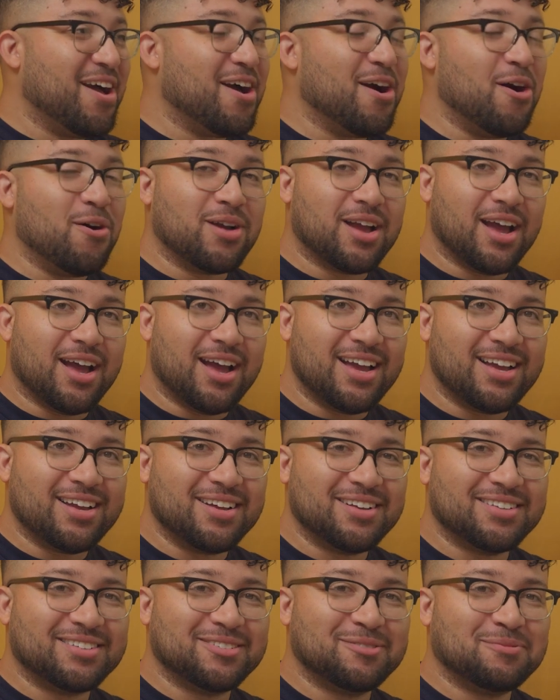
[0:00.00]
Okay.
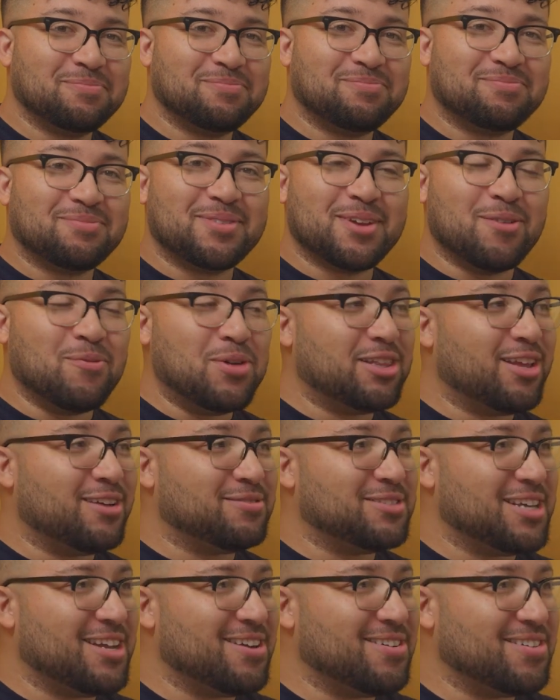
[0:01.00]
We love
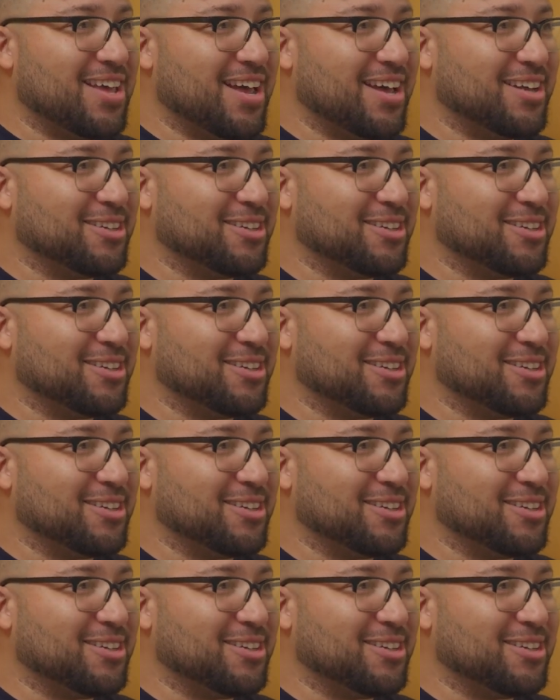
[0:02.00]
to hear this that. This has